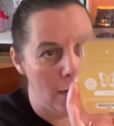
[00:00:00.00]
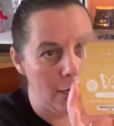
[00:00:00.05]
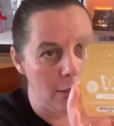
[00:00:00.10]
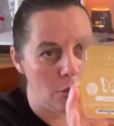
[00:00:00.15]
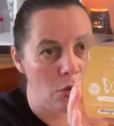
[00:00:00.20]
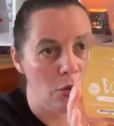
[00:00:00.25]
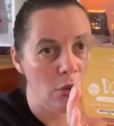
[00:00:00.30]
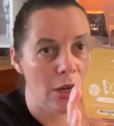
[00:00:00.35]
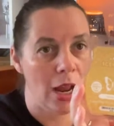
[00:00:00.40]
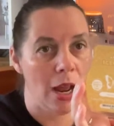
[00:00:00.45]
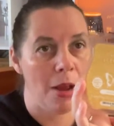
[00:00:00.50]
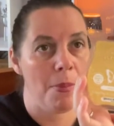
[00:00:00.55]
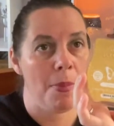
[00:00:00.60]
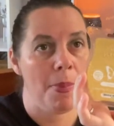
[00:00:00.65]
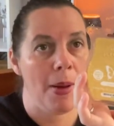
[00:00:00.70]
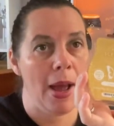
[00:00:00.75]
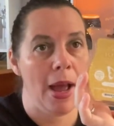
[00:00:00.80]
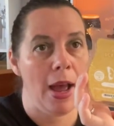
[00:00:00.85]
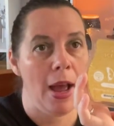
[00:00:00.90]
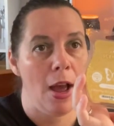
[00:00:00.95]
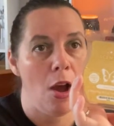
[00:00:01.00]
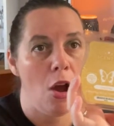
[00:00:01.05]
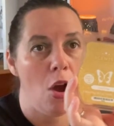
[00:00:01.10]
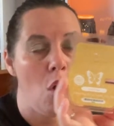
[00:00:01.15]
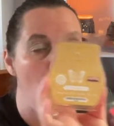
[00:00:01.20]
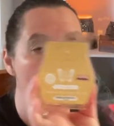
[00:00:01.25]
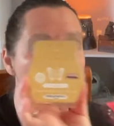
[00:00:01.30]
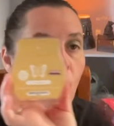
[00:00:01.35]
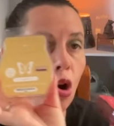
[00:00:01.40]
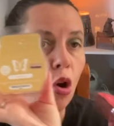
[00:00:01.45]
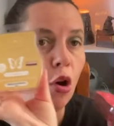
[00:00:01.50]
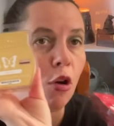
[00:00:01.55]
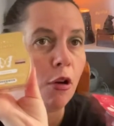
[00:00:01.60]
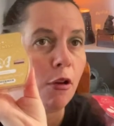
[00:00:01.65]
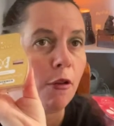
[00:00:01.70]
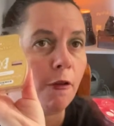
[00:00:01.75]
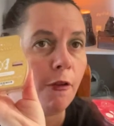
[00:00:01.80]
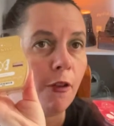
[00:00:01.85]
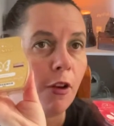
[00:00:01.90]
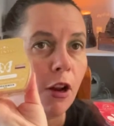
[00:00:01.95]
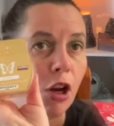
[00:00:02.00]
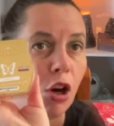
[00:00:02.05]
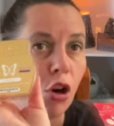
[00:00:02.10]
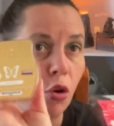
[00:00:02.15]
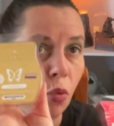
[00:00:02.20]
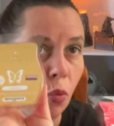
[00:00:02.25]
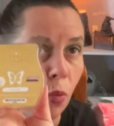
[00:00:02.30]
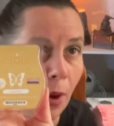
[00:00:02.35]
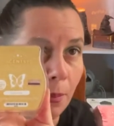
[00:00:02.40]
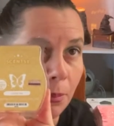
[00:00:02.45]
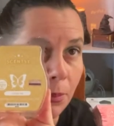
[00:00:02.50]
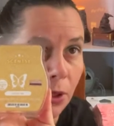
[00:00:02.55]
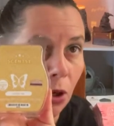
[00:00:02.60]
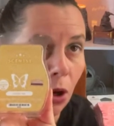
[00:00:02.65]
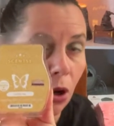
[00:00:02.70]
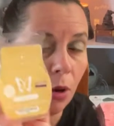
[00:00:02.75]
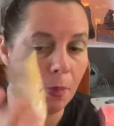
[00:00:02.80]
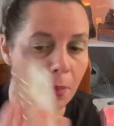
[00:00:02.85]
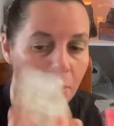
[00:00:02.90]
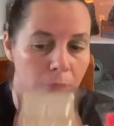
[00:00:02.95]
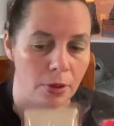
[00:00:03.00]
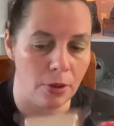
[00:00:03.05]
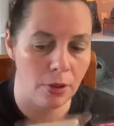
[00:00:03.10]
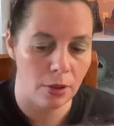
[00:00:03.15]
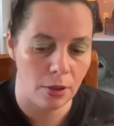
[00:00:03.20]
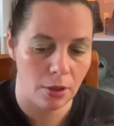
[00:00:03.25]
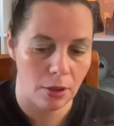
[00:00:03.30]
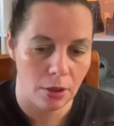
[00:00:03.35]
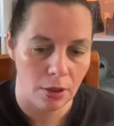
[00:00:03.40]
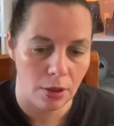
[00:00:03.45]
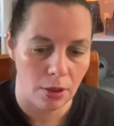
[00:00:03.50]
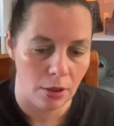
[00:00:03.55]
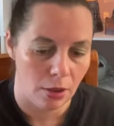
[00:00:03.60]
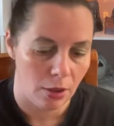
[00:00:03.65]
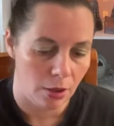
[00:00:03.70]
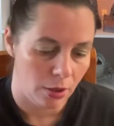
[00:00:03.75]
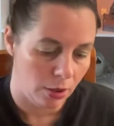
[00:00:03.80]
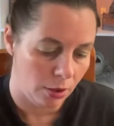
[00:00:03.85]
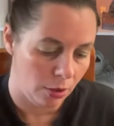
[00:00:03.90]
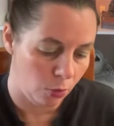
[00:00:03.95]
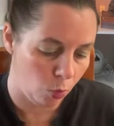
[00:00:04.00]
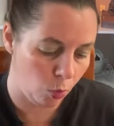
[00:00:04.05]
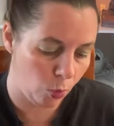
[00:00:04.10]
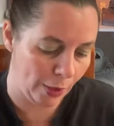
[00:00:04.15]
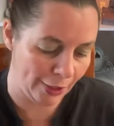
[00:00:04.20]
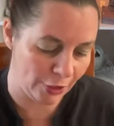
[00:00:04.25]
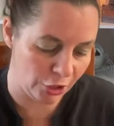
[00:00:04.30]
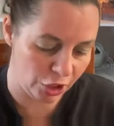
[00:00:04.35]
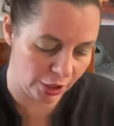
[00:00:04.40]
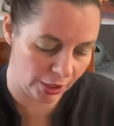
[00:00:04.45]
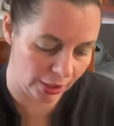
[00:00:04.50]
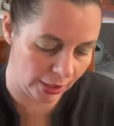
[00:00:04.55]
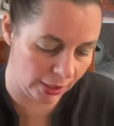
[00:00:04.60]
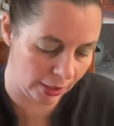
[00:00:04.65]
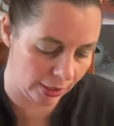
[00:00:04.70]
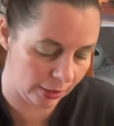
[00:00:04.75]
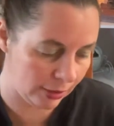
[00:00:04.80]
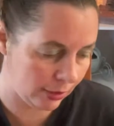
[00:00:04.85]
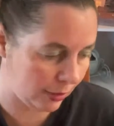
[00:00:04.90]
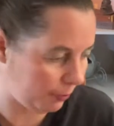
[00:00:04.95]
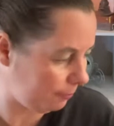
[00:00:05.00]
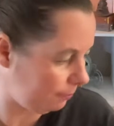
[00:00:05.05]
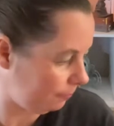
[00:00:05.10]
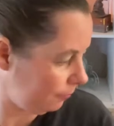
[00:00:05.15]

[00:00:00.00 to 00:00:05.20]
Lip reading: took a bar of crumb top, which is